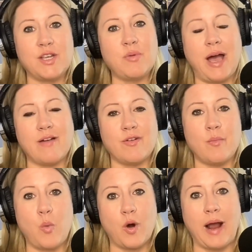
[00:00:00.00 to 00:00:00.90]
you have
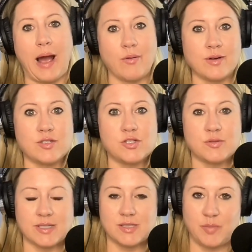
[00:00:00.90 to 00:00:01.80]
more hours to
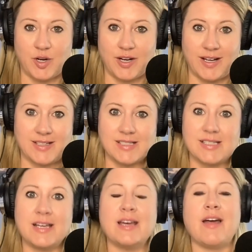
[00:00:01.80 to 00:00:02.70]

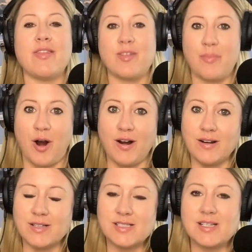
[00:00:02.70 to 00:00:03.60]
experience the
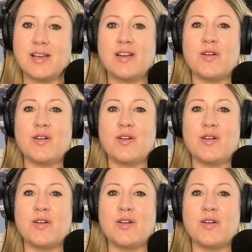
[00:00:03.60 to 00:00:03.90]
parks,